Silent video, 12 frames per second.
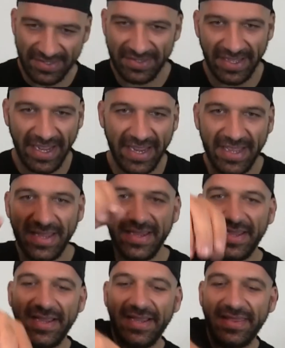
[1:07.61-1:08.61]
to like
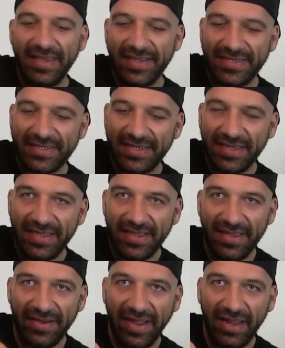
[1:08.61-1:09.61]
this
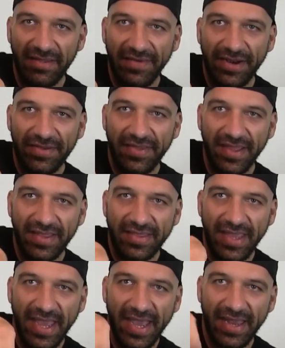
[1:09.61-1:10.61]
little elevator thing that
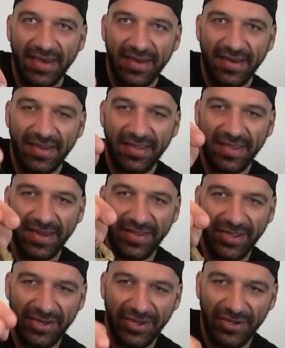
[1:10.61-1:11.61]
they had,
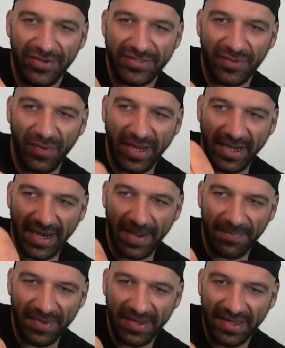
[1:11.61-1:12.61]
they could use to wind it
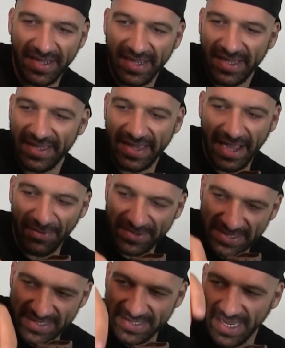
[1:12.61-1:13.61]
up. That
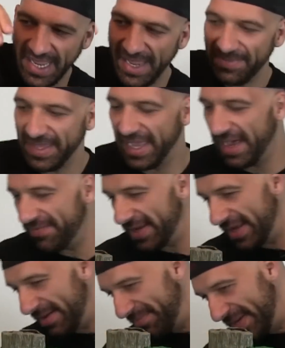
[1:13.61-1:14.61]
was the same. They have
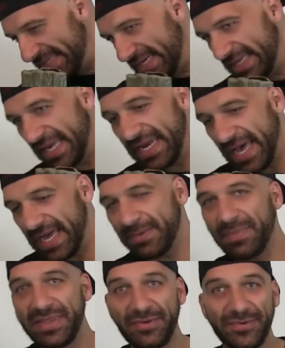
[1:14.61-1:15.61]
missing the net,
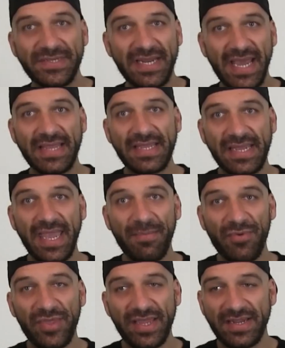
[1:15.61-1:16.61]
but there was a net that came
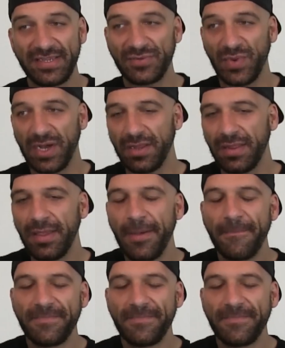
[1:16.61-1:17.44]
with it as well.